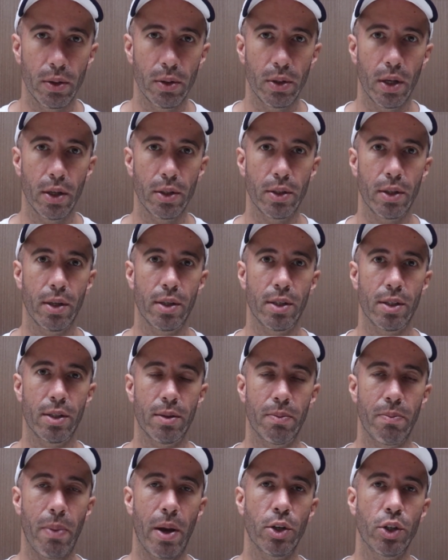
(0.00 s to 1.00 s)
There's a
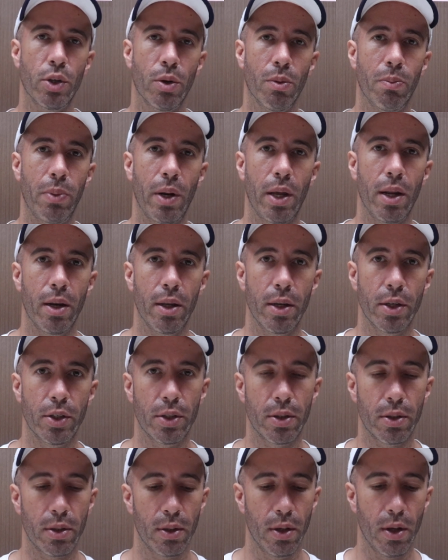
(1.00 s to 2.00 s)
special
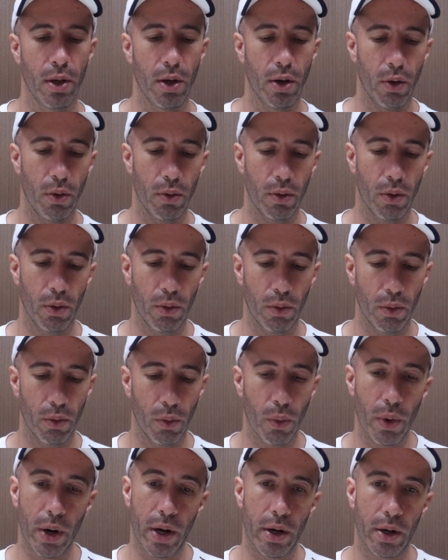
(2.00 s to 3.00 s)
playlist
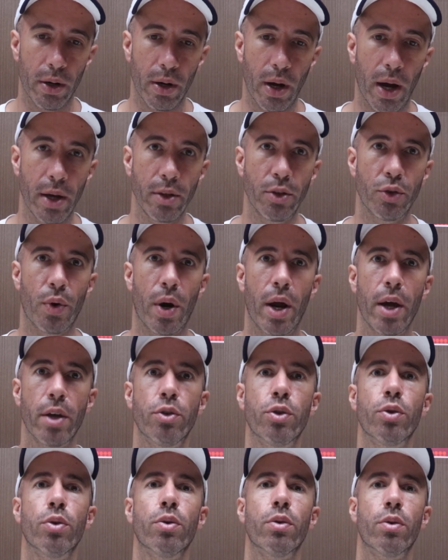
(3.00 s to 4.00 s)
where I try
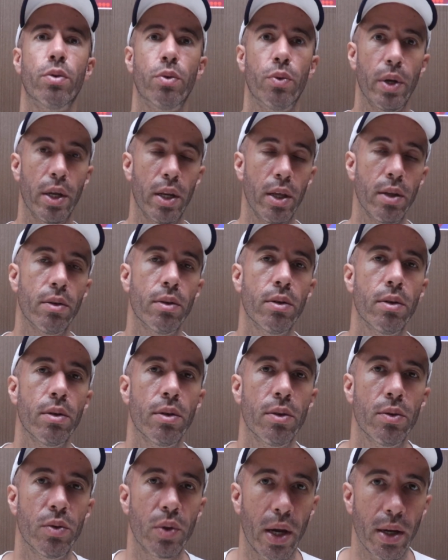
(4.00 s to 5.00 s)
to reading
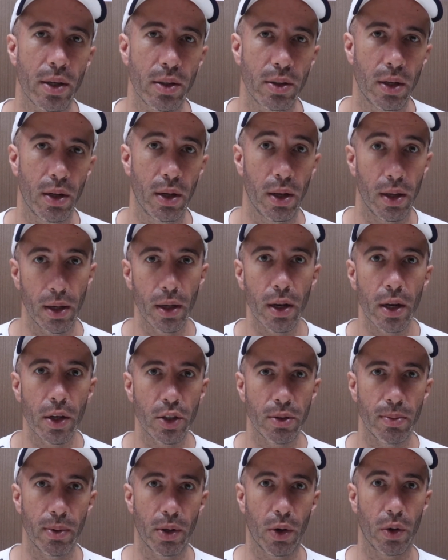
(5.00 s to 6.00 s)
text in
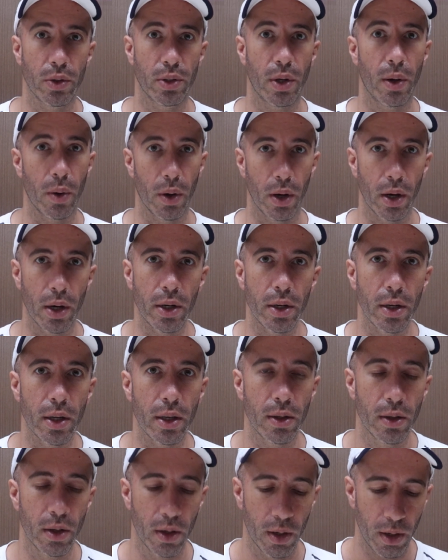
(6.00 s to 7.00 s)
English because I'm
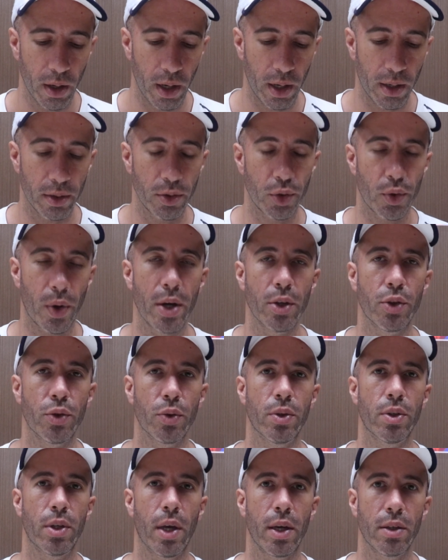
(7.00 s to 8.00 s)
learning, and I try to
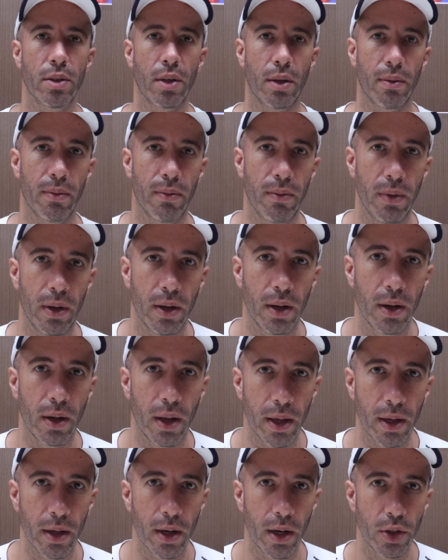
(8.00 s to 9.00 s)
say something in
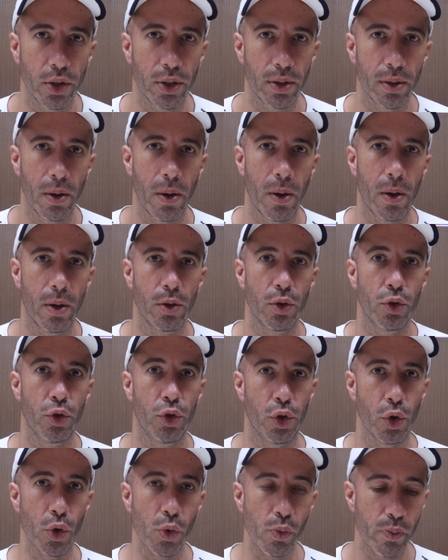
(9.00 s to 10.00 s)
English
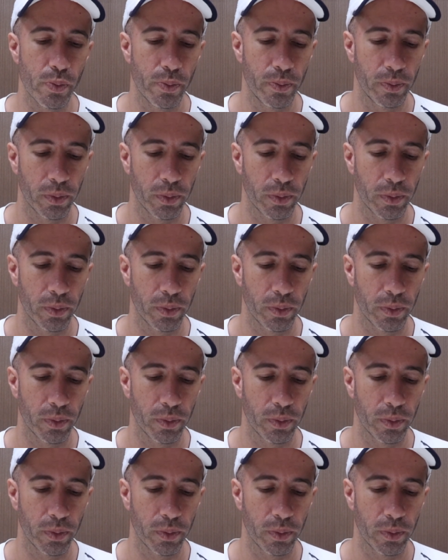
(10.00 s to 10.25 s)
too.